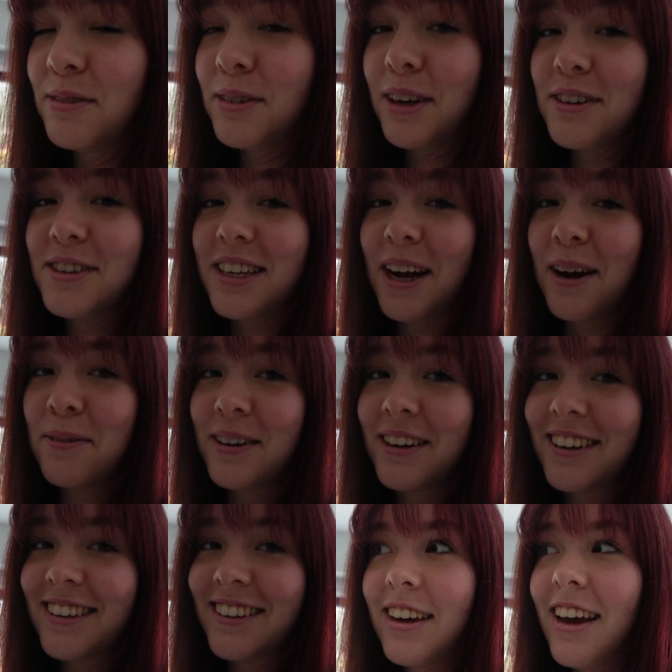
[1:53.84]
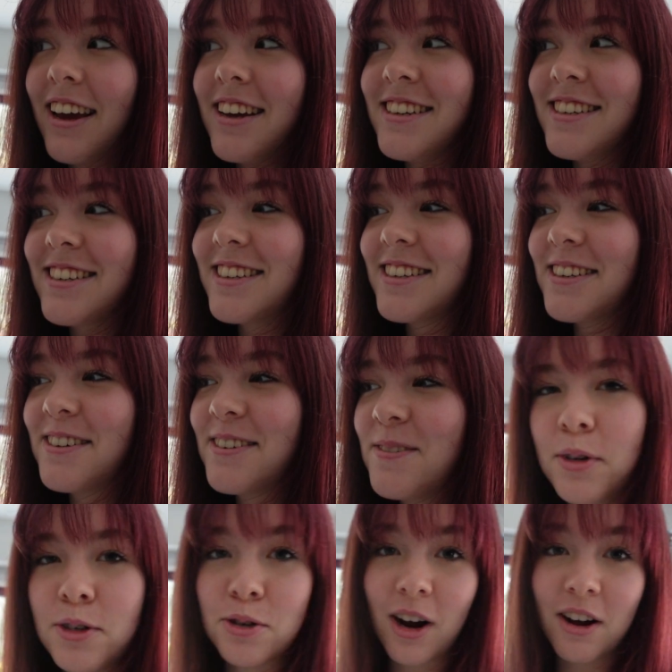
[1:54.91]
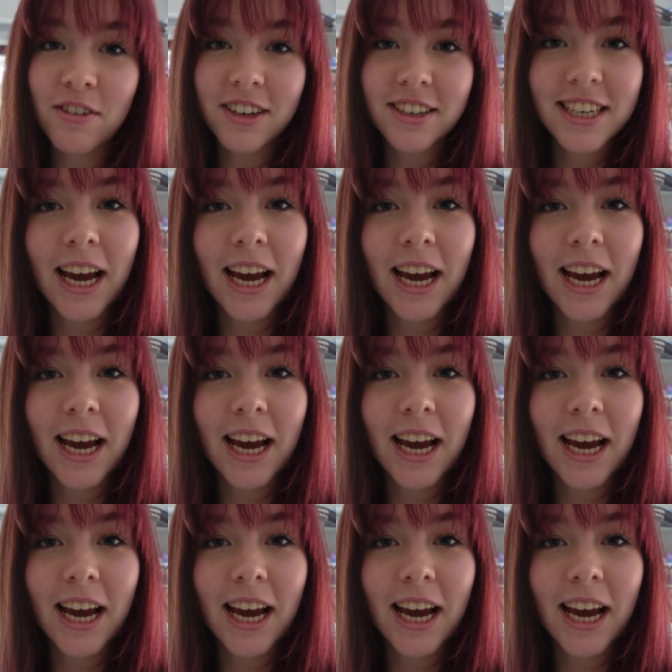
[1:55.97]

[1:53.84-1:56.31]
We're going to Gatwick. Nice! We're driving to